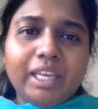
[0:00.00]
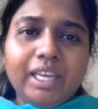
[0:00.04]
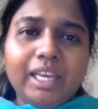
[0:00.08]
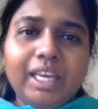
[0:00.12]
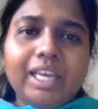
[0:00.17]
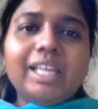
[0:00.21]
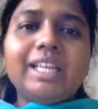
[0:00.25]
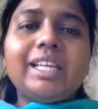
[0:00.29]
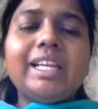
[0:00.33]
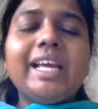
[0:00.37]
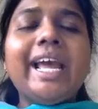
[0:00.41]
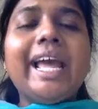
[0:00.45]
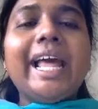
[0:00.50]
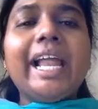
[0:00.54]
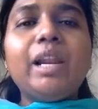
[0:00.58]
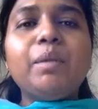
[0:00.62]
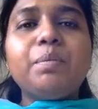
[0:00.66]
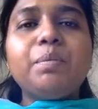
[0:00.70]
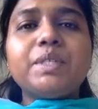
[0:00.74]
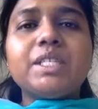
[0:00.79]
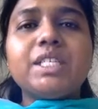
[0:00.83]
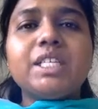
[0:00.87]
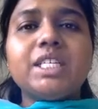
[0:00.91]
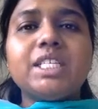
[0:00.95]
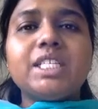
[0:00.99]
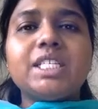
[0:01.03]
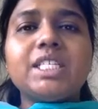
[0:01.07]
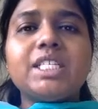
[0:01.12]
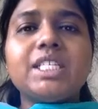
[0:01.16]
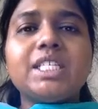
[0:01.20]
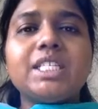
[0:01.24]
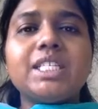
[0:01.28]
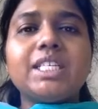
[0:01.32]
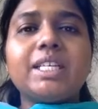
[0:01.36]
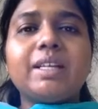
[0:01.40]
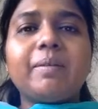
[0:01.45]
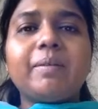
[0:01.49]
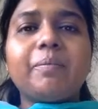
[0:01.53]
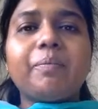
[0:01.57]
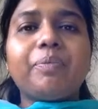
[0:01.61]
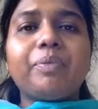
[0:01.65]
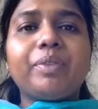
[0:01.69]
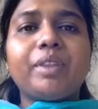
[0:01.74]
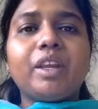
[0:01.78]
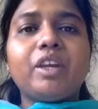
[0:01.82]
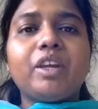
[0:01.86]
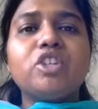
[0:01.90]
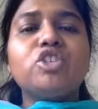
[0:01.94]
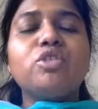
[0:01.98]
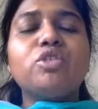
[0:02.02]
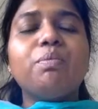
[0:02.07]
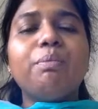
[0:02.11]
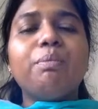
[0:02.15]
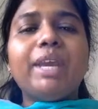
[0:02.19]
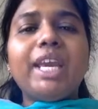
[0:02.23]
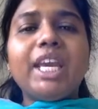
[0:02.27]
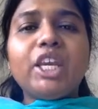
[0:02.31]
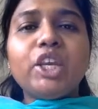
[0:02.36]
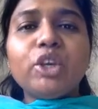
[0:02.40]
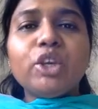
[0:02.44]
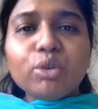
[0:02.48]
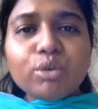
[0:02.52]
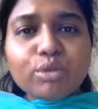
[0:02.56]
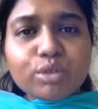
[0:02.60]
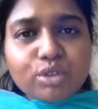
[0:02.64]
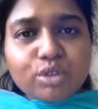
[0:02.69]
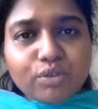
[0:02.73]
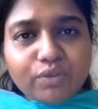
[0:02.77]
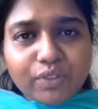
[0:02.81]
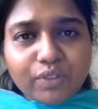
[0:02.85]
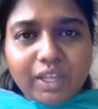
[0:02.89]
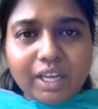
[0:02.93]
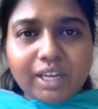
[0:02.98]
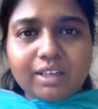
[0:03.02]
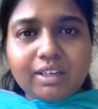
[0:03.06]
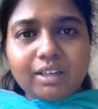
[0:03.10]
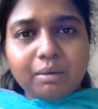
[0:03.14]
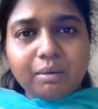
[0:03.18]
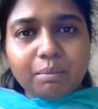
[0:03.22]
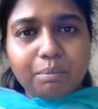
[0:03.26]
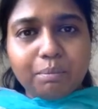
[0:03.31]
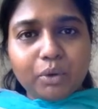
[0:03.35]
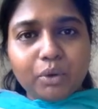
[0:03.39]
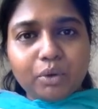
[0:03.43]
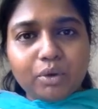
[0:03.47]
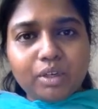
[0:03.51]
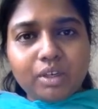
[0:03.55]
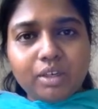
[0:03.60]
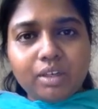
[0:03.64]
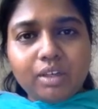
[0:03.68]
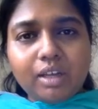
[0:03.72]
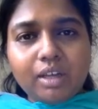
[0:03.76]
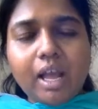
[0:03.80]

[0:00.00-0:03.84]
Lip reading: it helps us to make use of that computer